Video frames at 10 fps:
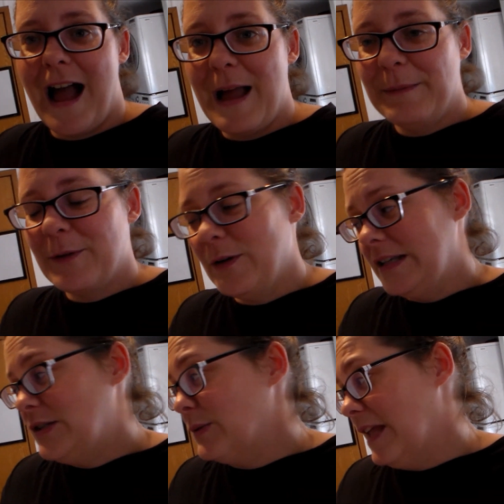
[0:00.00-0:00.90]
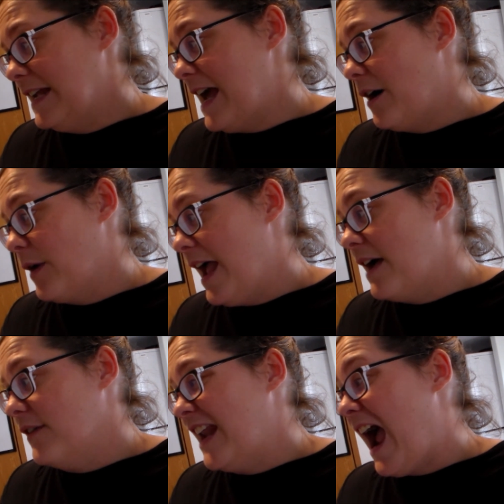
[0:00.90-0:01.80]
I am going to lay down. I
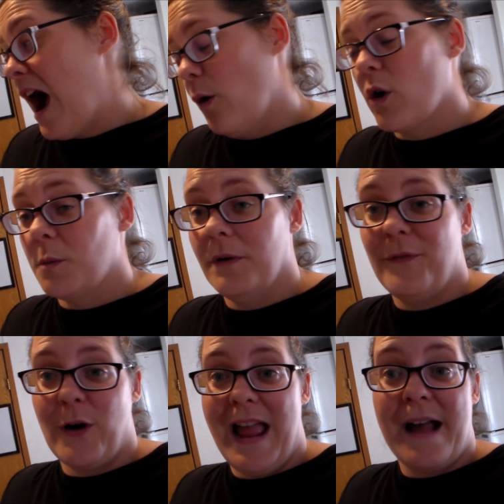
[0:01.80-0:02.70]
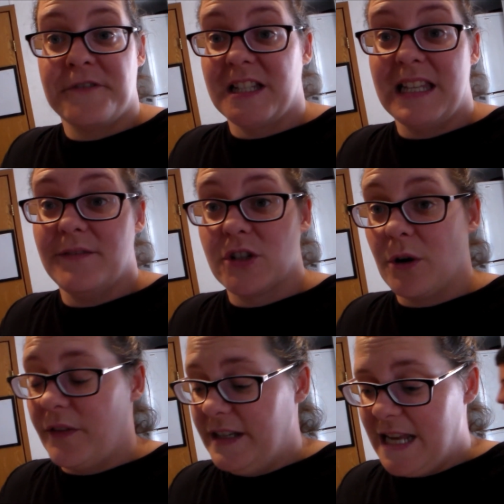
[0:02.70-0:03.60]
have an hour before I have to leave to
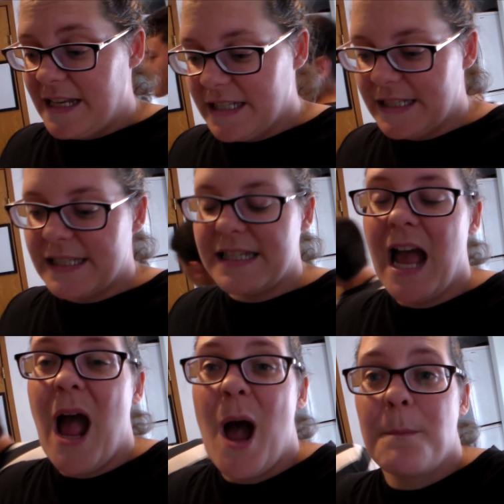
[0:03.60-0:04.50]
go to the dentist.